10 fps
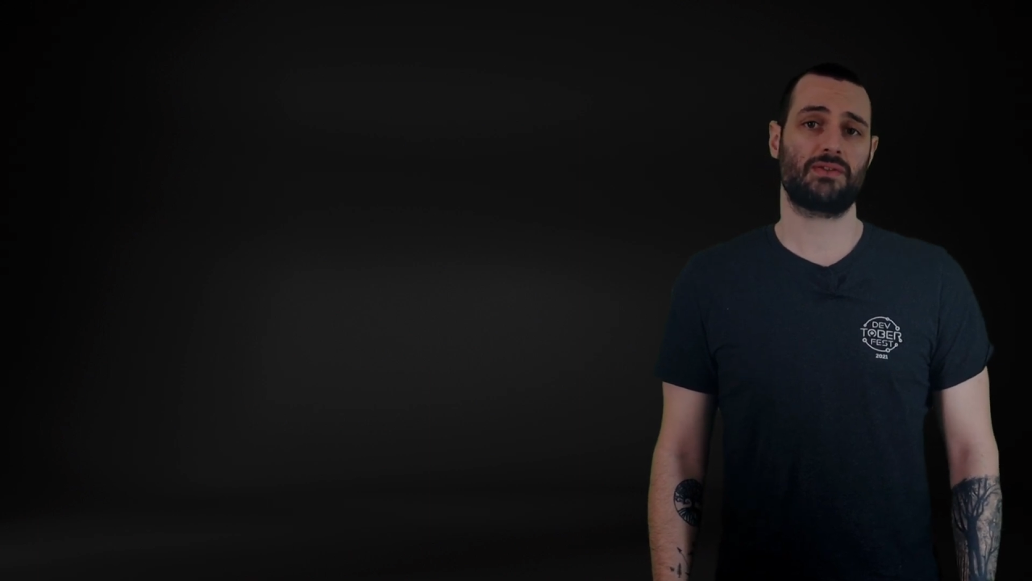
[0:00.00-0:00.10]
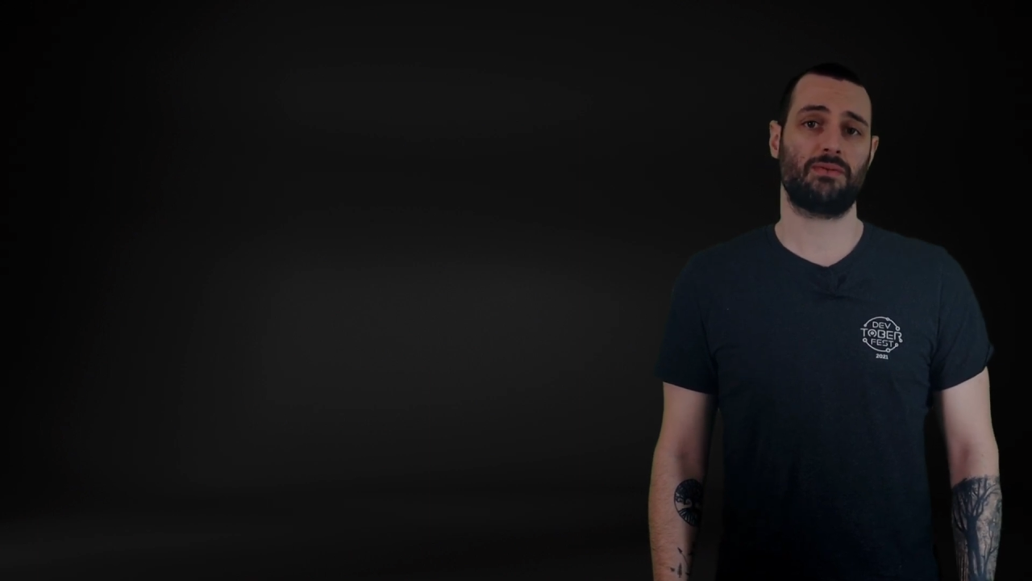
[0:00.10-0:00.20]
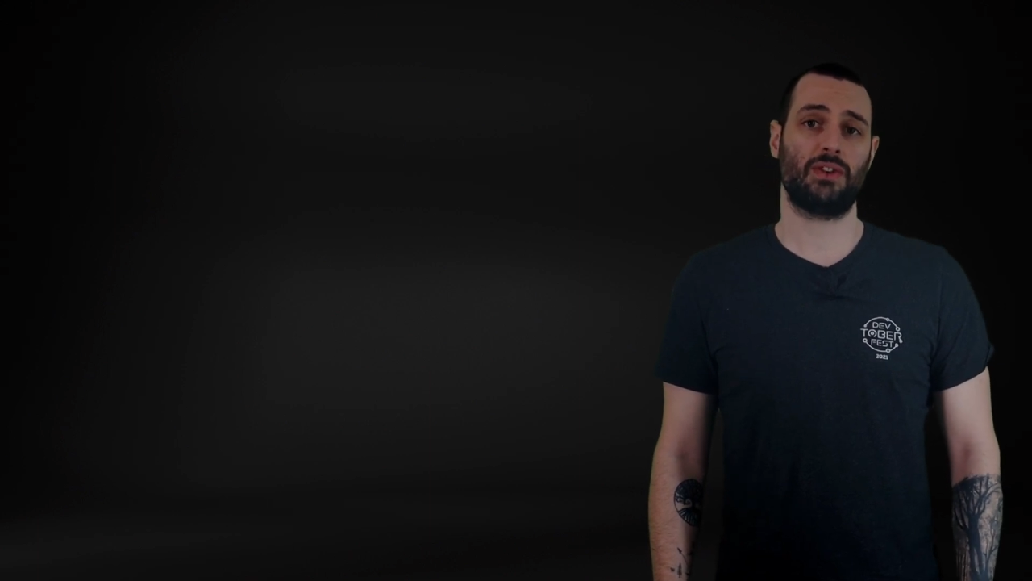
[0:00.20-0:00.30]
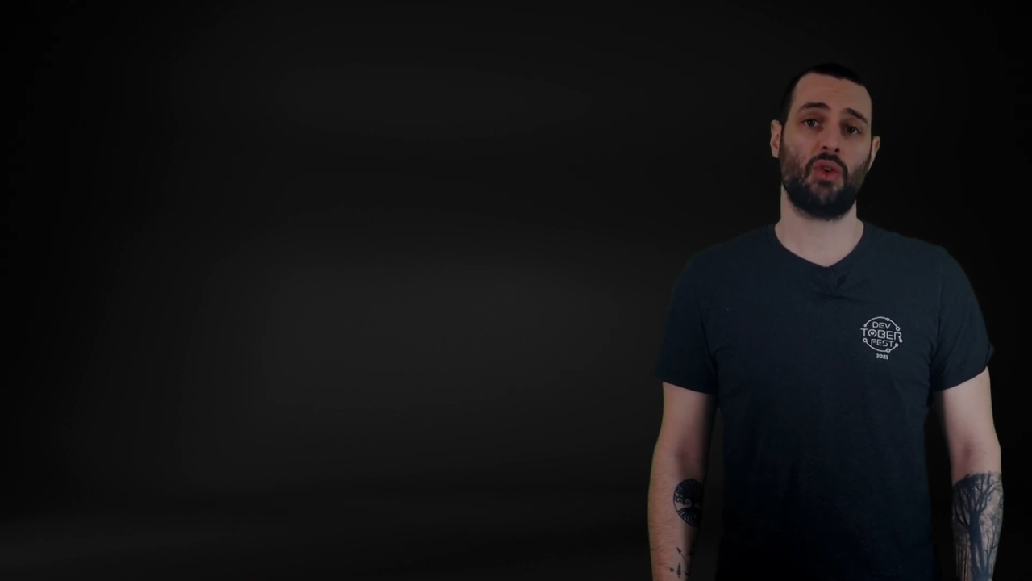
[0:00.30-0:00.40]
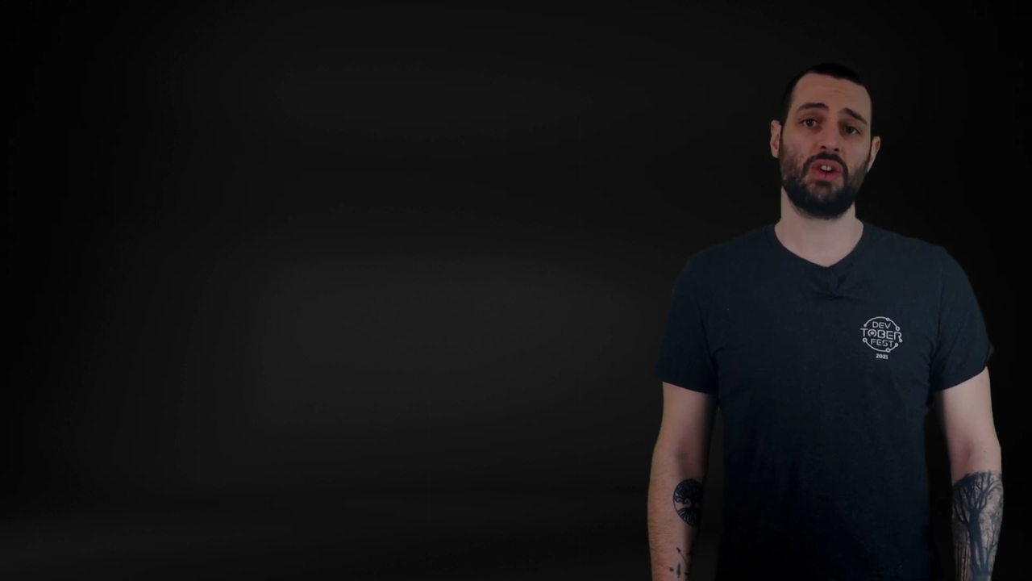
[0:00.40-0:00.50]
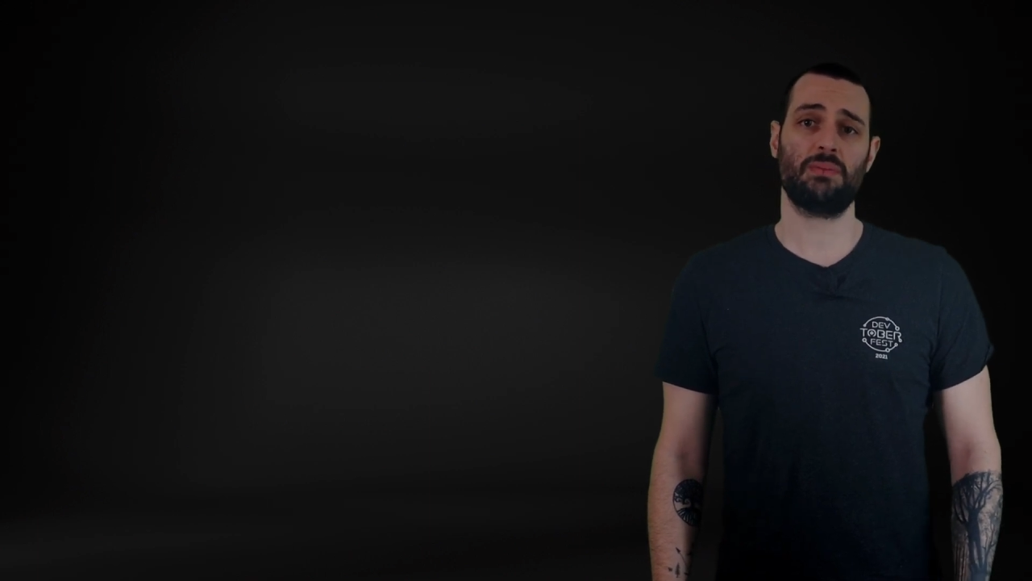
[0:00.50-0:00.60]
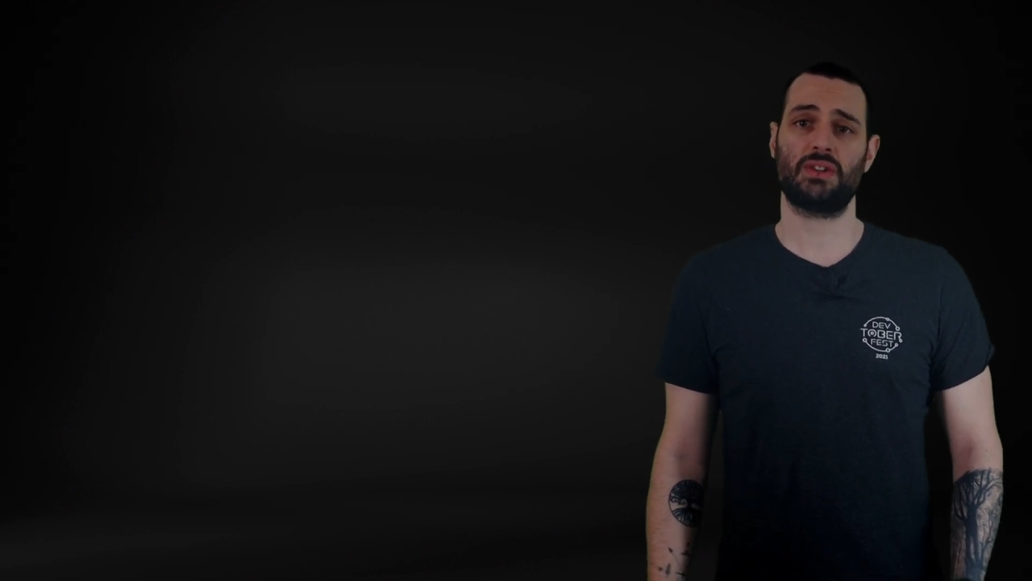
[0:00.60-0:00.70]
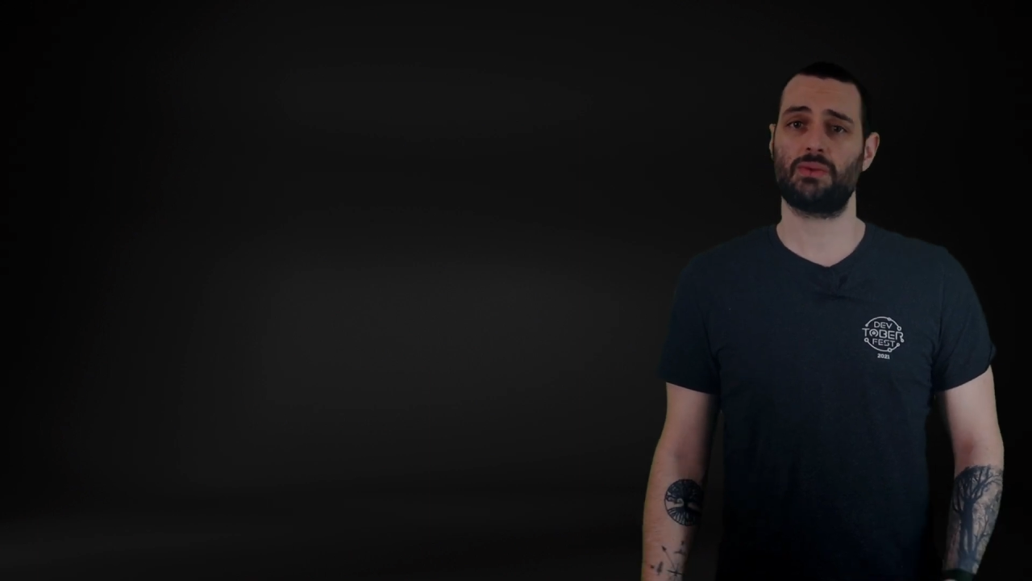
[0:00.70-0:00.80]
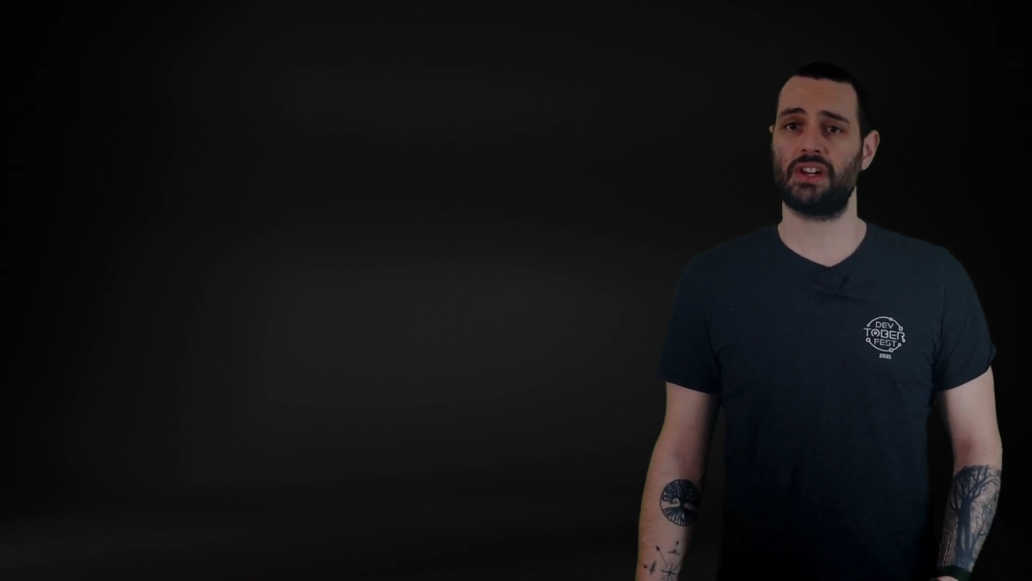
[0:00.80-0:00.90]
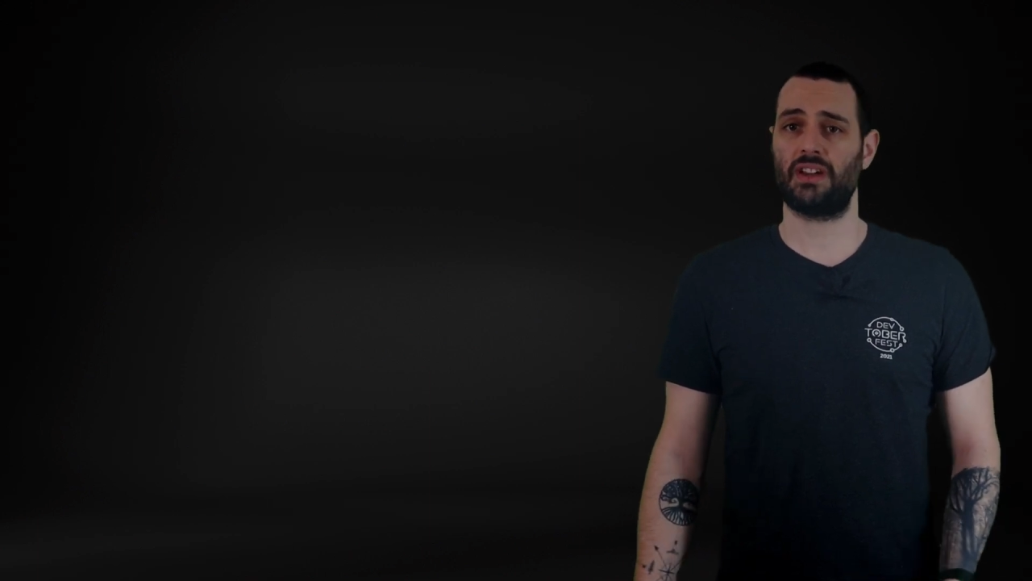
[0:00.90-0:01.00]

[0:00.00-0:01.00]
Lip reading: flowing between